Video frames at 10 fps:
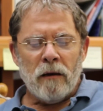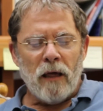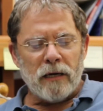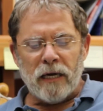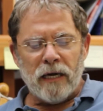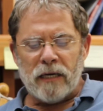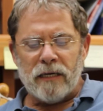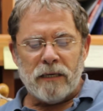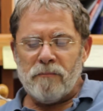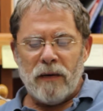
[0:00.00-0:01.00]
Locking in
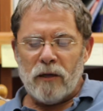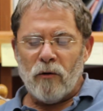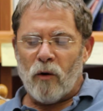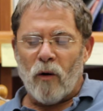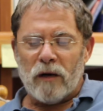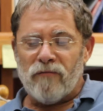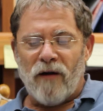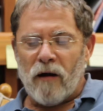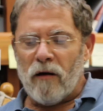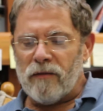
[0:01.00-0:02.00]
didn't mean you were going to
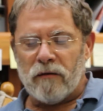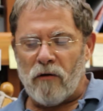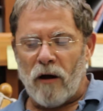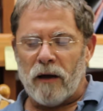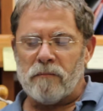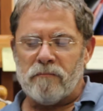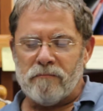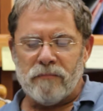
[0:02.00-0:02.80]
fire on the target,